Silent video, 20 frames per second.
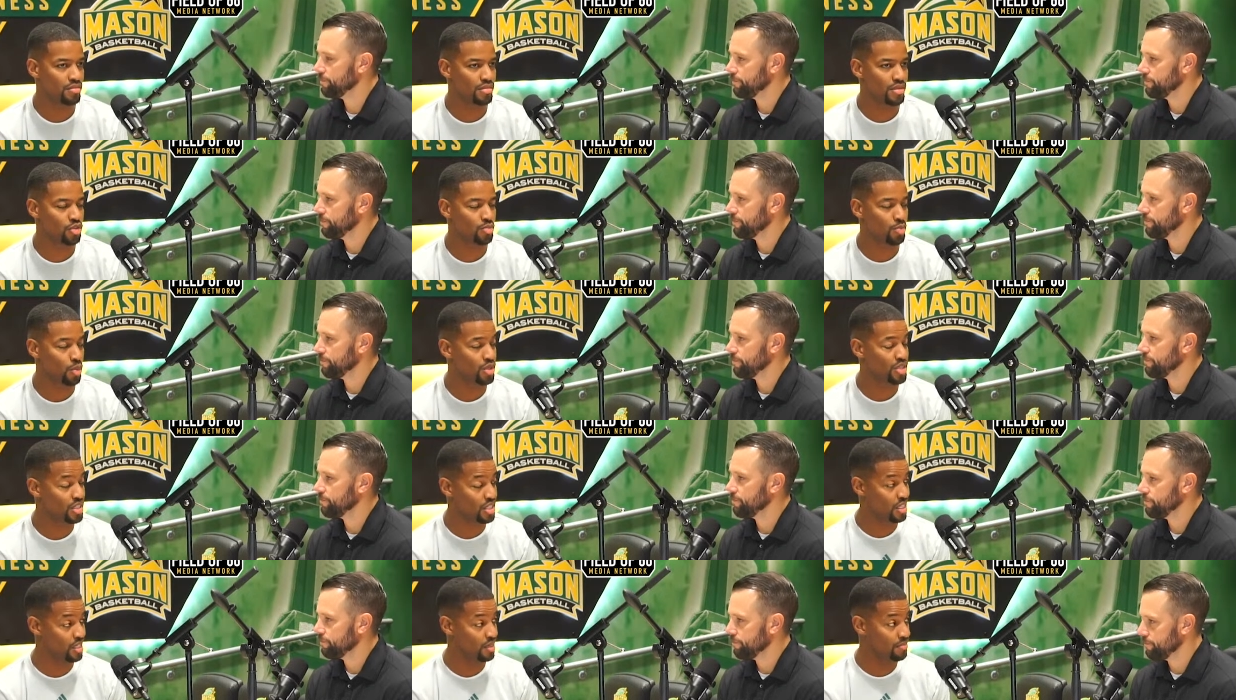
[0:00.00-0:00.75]
Speaker 1: a sports
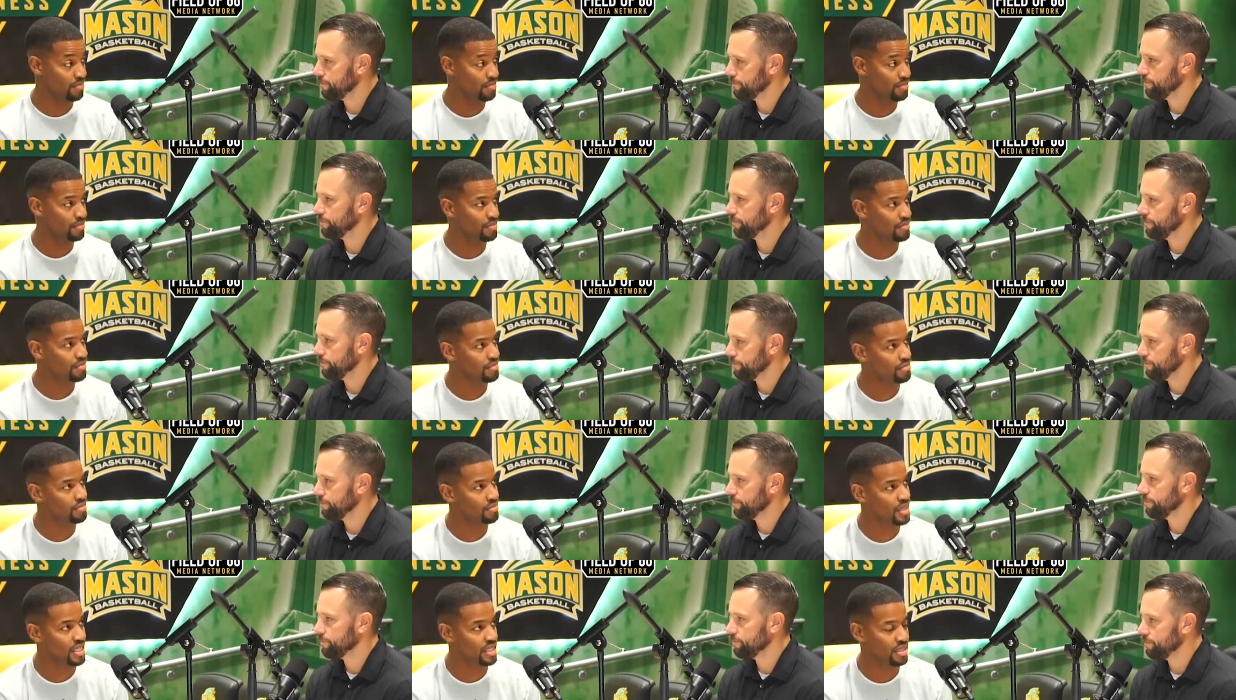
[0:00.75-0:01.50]
team
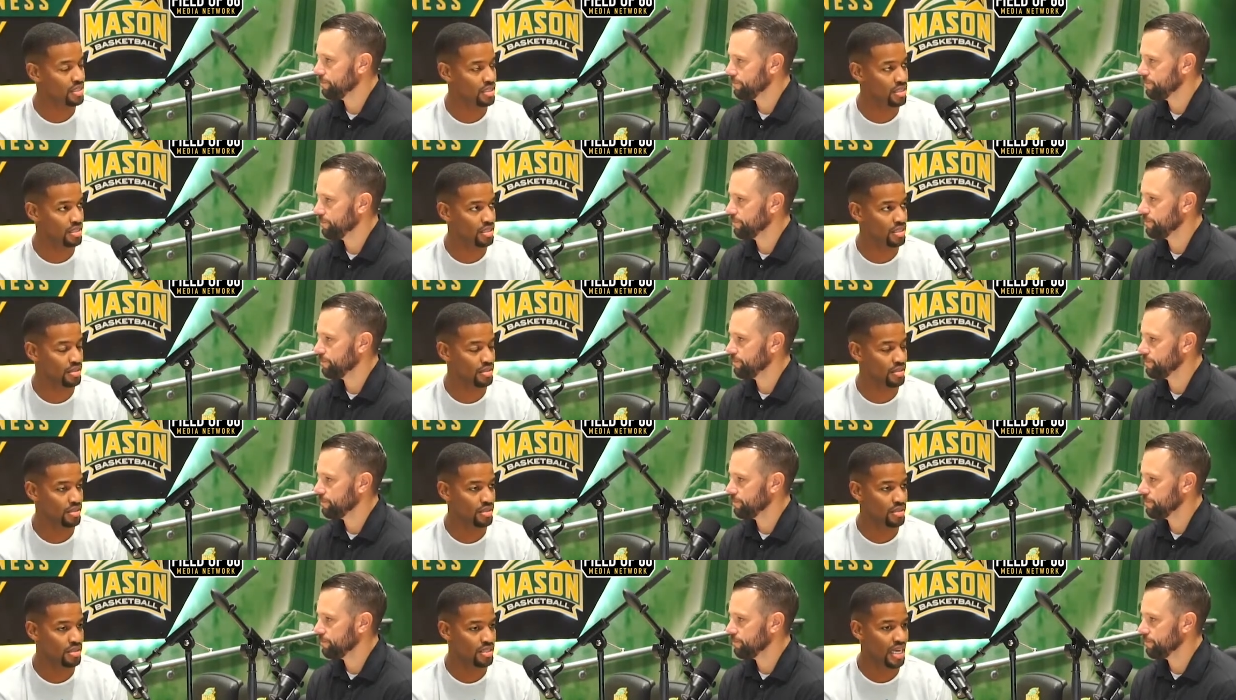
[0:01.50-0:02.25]
at the
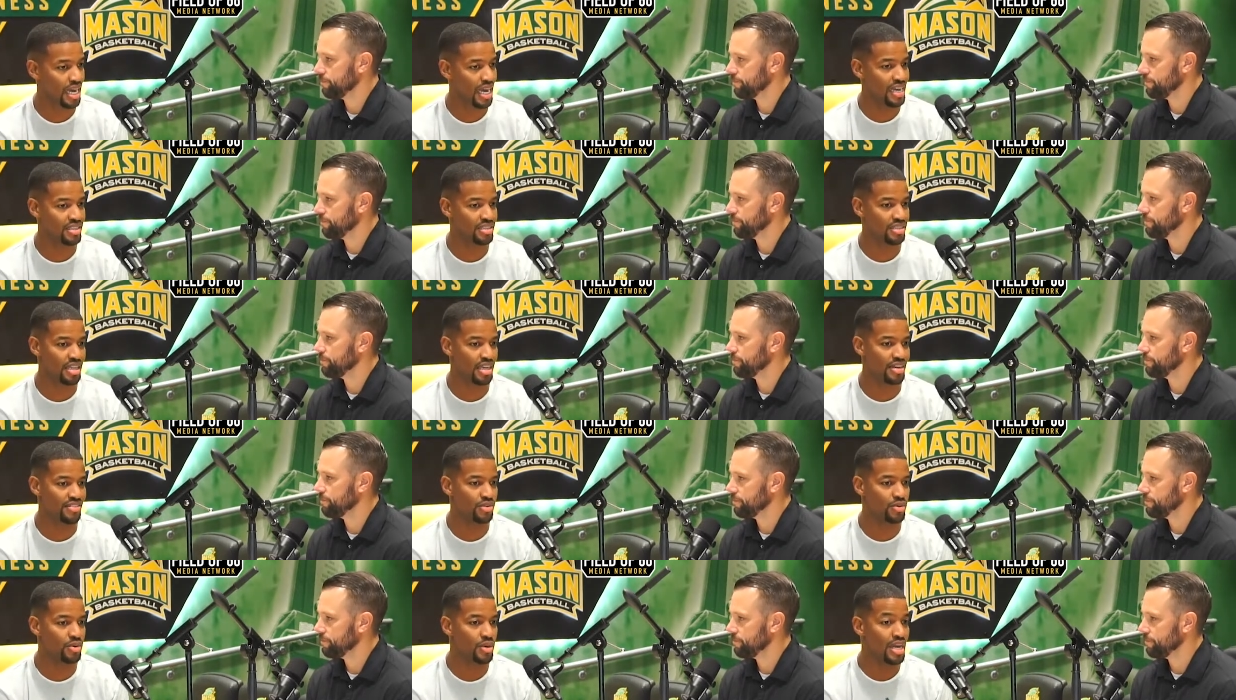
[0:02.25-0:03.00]
highest
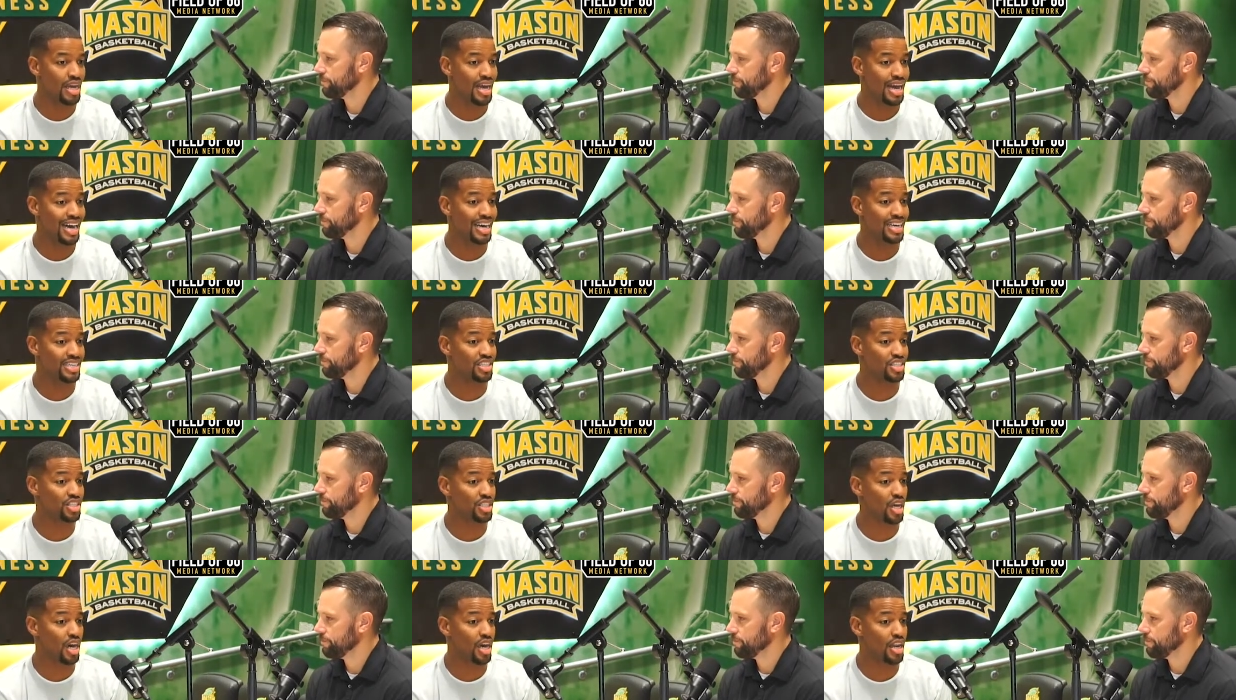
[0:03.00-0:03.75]
level. I
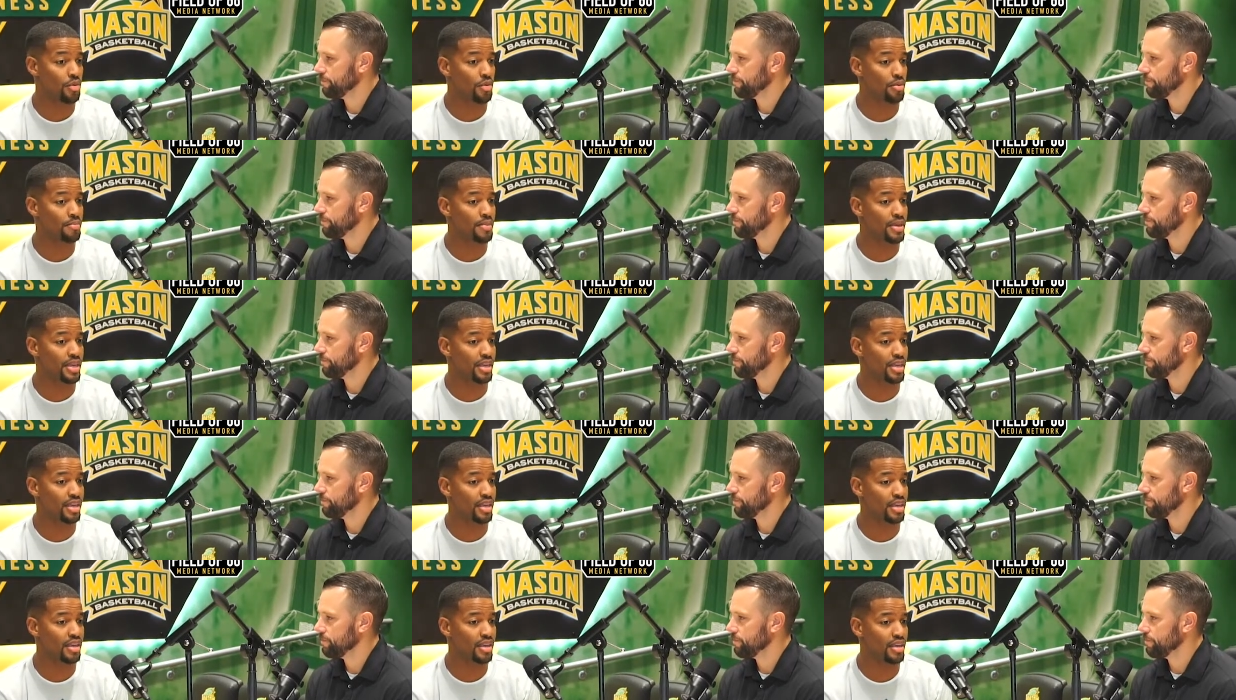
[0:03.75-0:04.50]
just thought it would
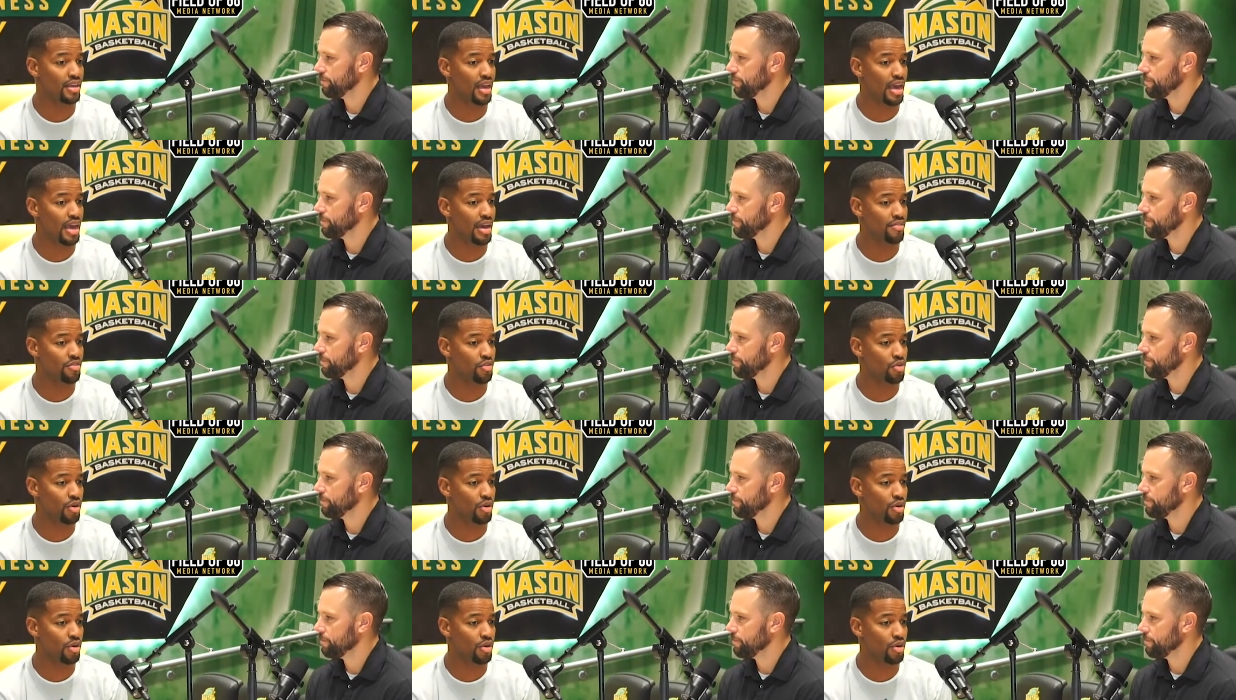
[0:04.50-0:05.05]
be after